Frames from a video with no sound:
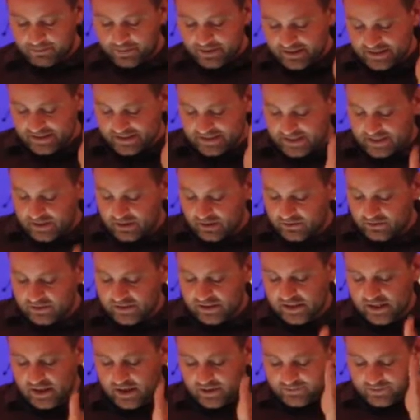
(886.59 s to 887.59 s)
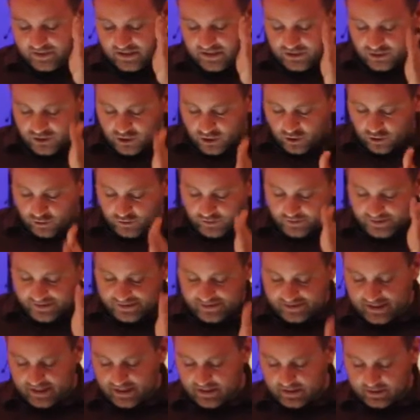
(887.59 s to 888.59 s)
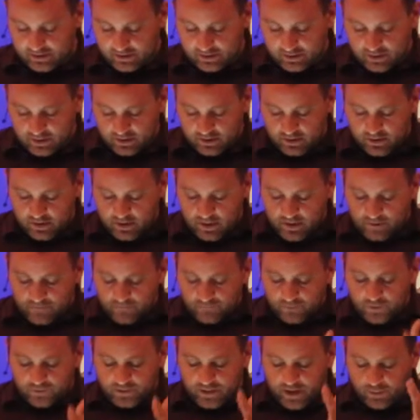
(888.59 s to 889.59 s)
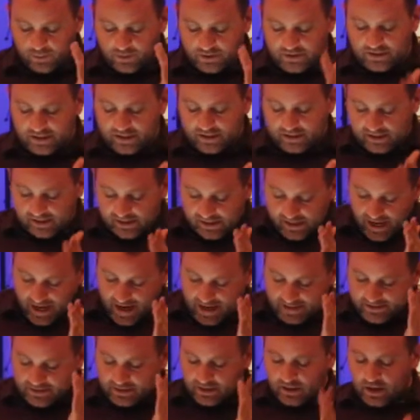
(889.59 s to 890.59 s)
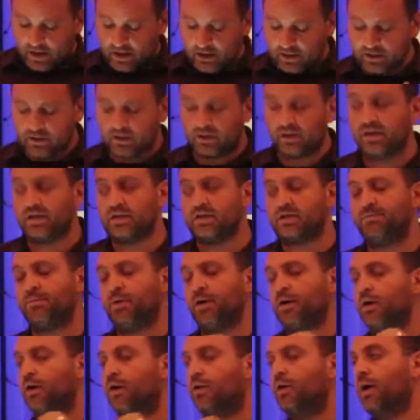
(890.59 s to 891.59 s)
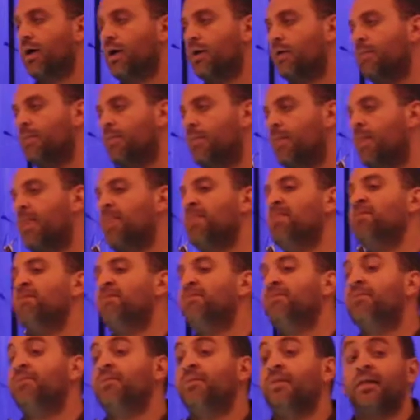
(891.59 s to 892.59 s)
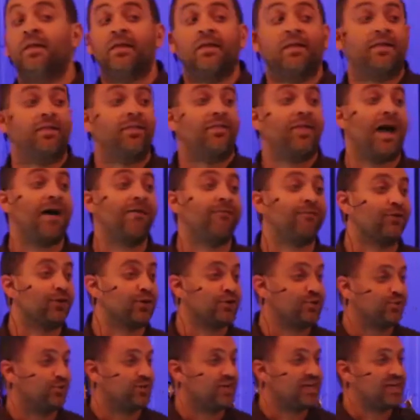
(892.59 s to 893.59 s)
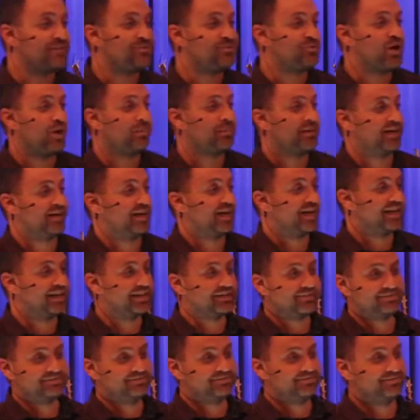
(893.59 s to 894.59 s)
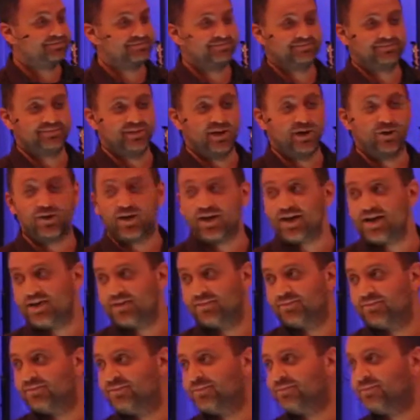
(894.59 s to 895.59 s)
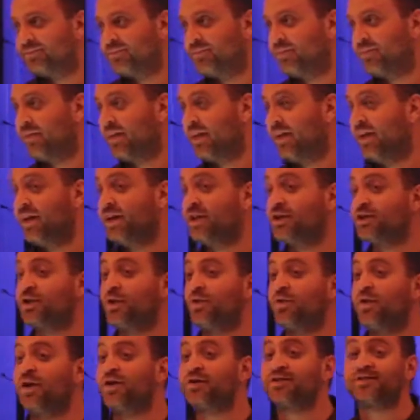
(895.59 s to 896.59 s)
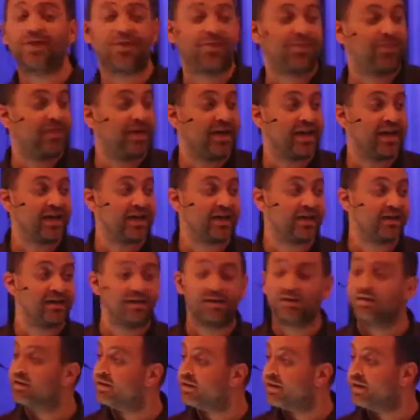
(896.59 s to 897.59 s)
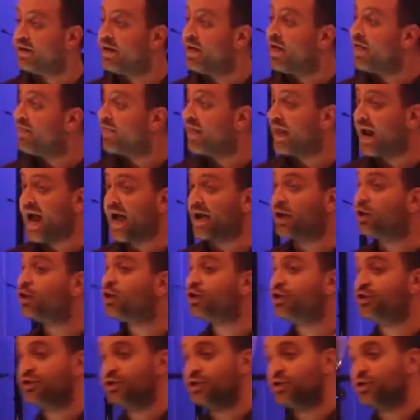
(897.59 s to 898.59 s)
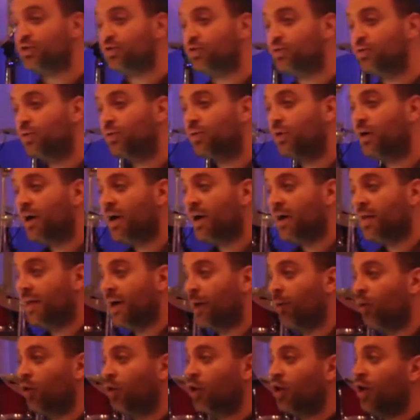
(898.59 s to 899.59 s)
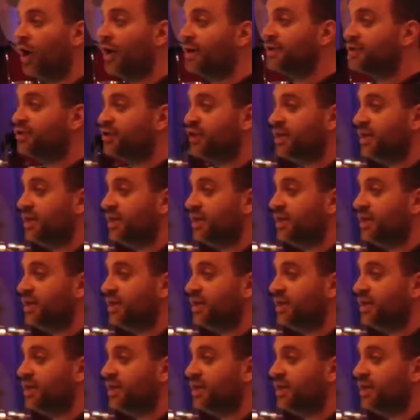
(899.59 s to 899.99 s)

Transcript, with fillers: but is guilty of an eternal sin. For they were saying he has an unclean spirit. Okay. That verse will keep you up at night. All right? So there's a thing that I could do that will cause